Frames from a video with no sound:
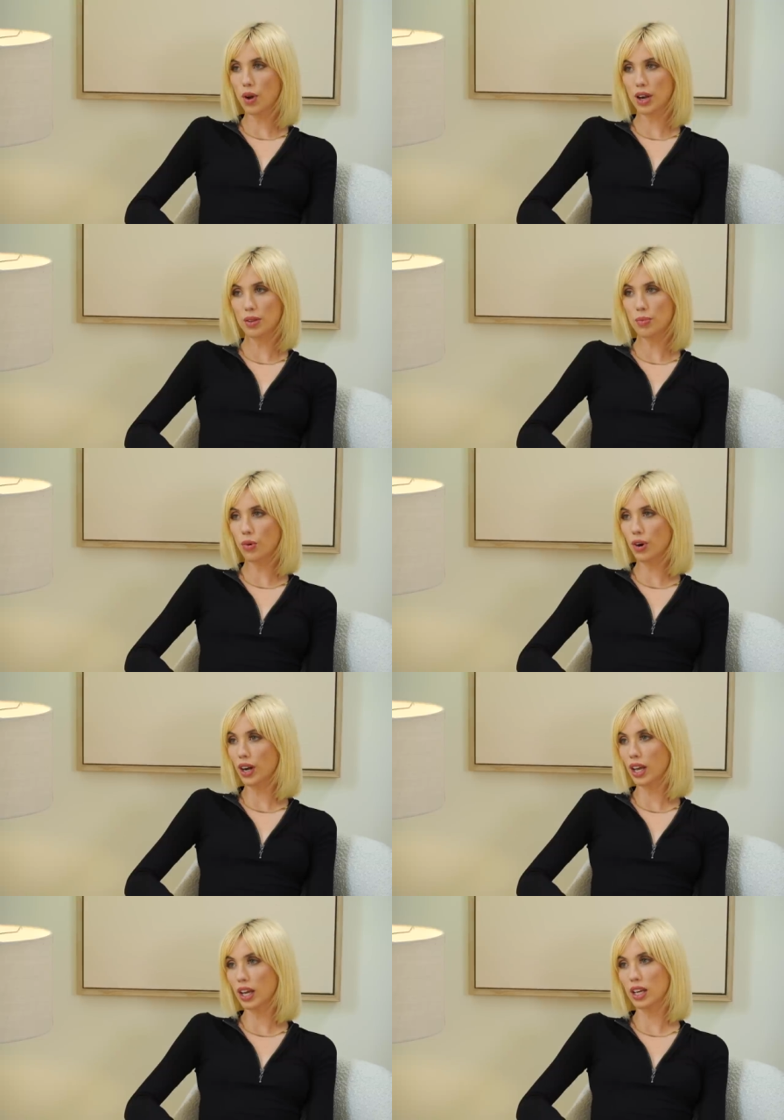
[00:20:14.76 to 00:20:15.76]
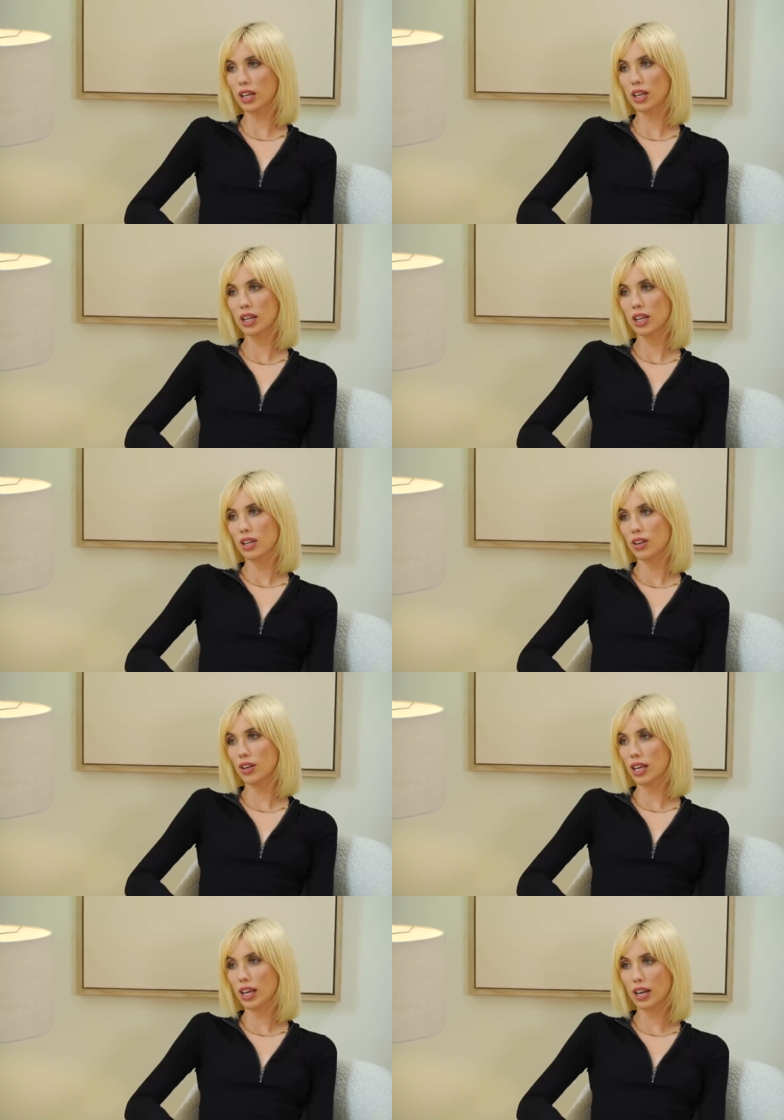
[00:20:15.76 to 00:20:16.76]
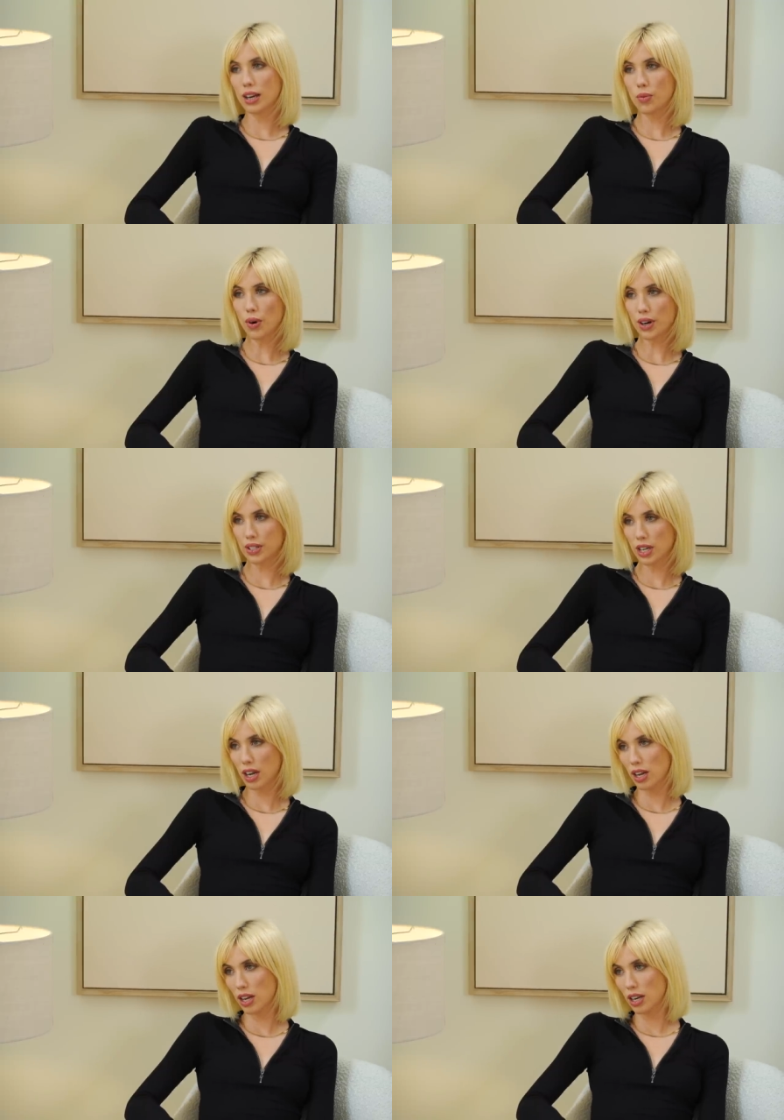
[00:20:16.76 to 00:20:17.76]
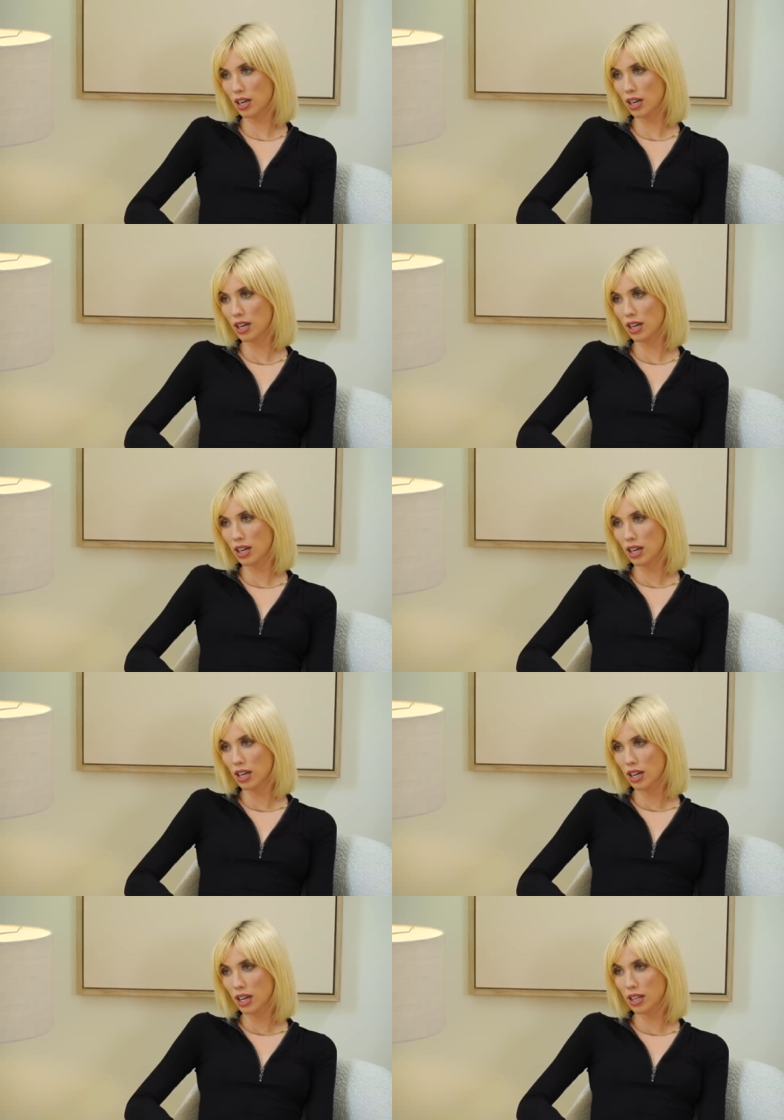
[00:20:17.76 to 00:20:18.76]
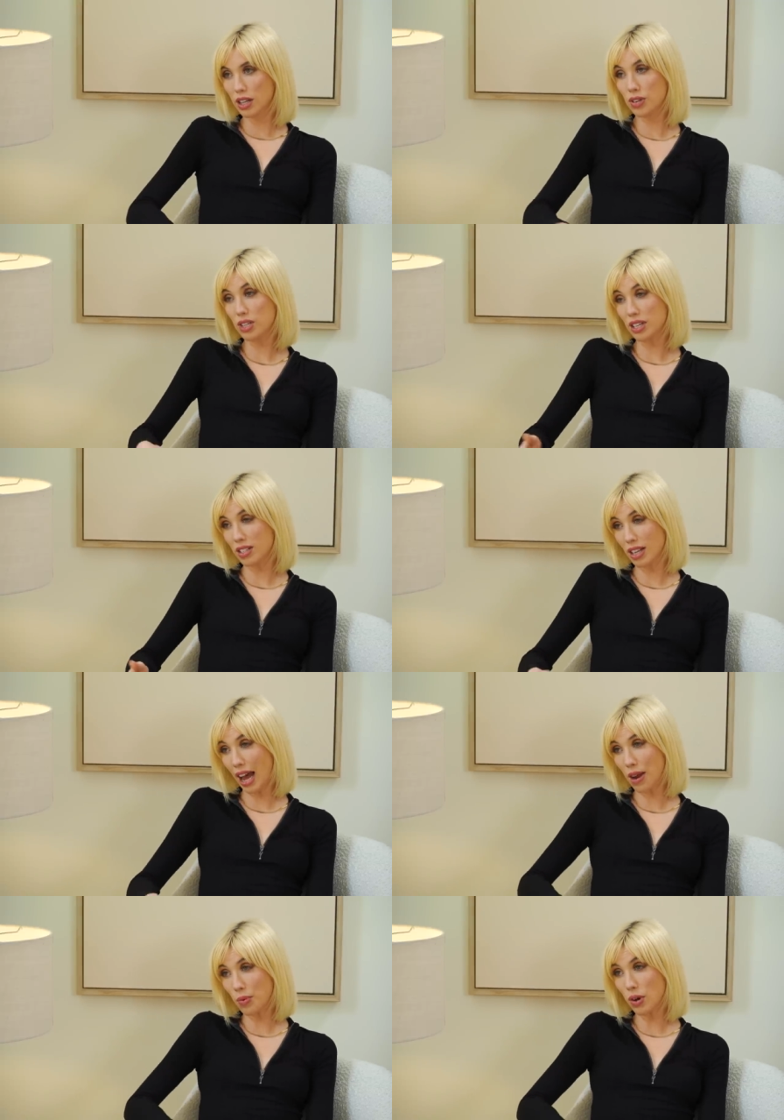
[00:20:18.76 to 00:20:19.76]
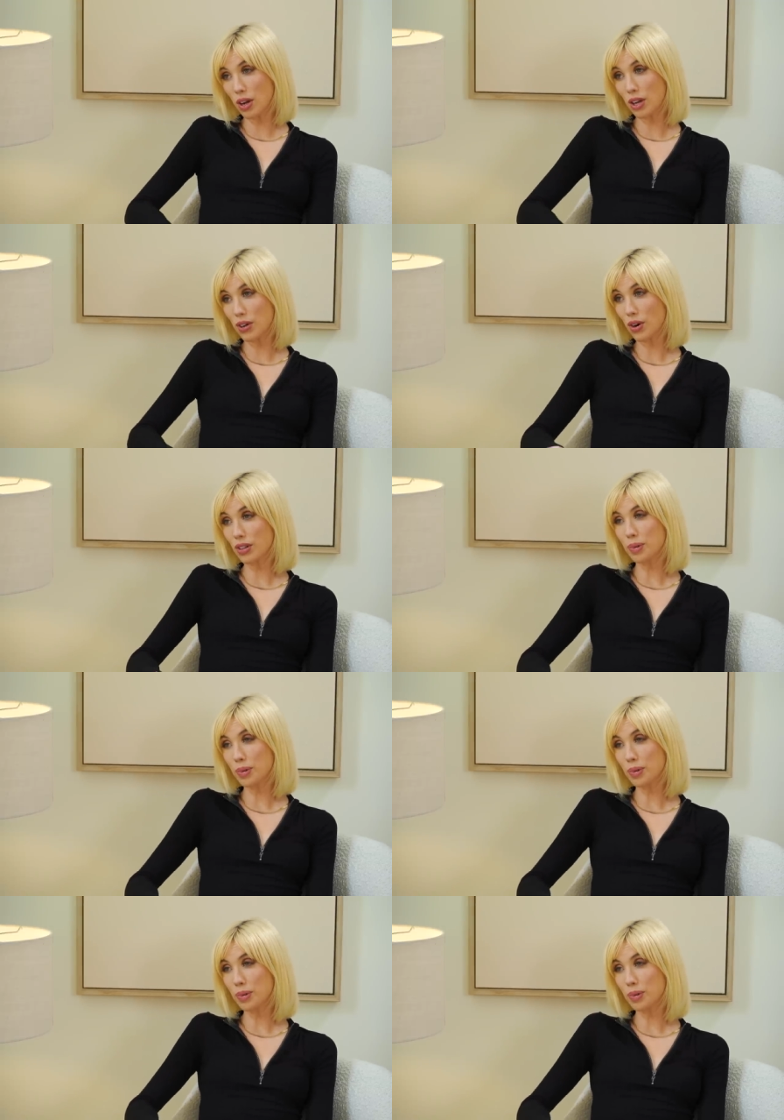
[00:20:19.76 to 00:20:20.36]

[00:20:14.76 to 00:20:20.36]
one in the morning. Mm-hmm. You didn't get any work done. Mm-hmm. And then you see a sad one, and you're all